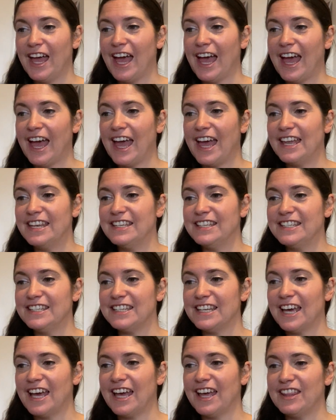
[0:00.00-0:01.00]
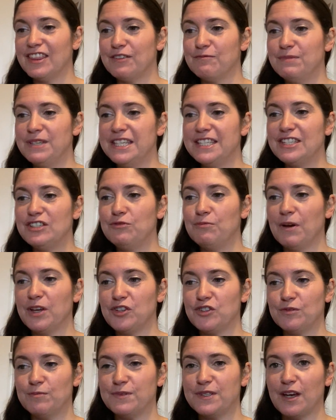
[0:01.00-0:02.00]
And the medicinal
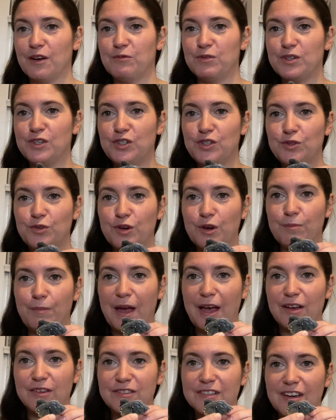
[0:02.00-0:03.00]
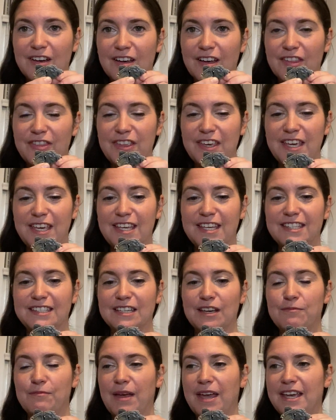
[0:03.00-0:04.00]
mushrooms that I want to talk about are these
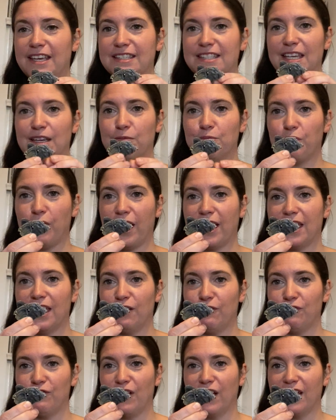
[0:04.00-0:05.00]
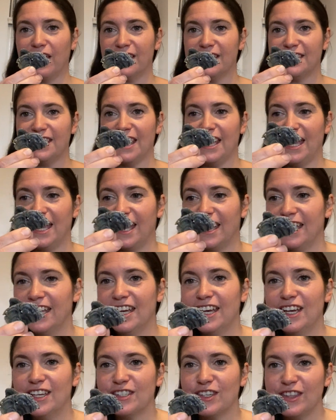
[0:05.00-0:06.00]
amazing bracket fungus here.
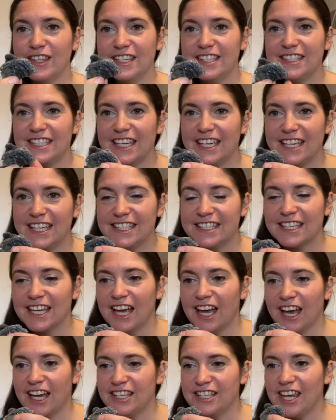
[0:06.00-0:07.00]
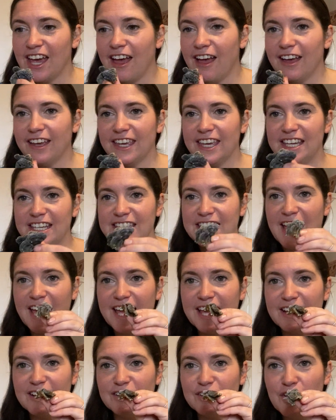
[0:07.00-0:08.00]
So this is a turkey
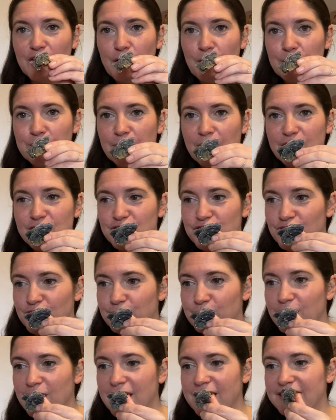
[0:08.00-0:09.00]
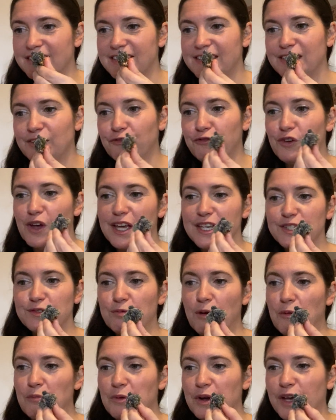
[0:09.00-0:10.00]
tail mushroom. This is the first
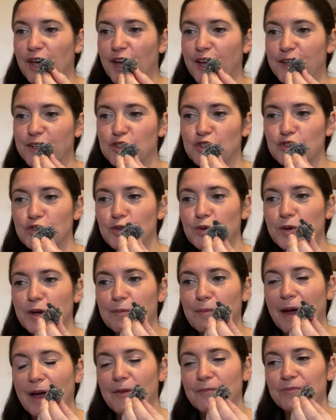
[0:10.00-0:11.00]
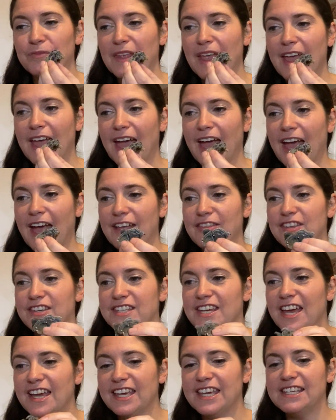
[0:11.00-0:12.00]
one we're going to talk about, and the
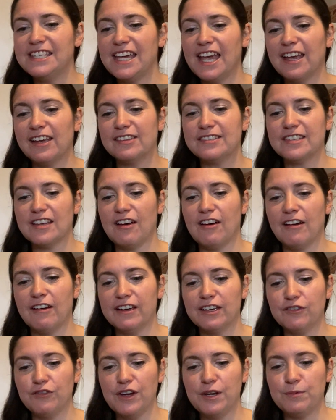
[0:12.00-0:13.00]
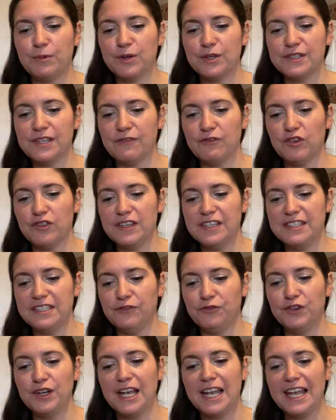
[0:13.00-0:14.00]
turkey tails are incredible because they've got these
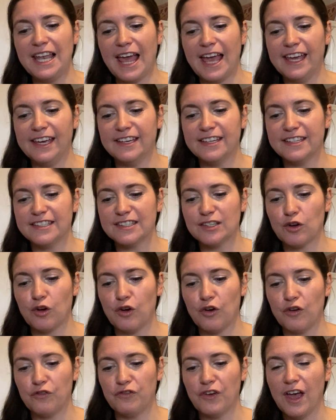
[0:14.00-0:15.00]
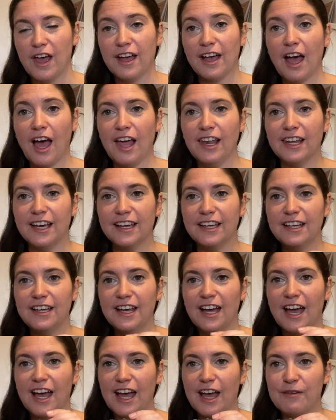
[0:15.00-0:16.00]
different layers of color
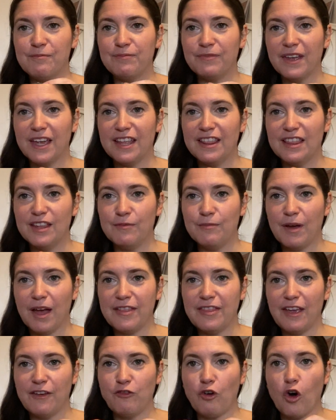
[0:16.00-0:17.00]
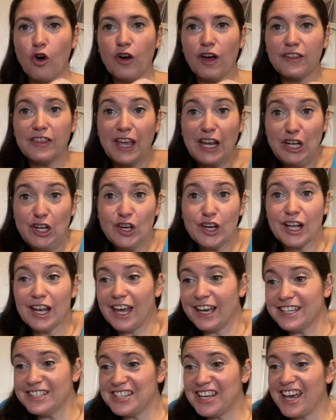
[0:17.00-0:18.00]
in them, and they look
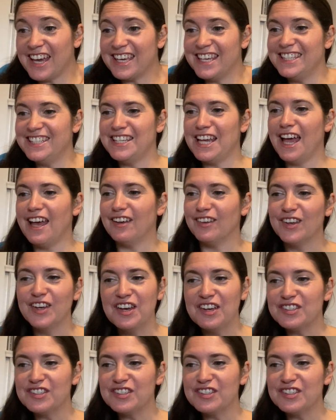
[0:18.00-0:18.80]
like a turkey's tail.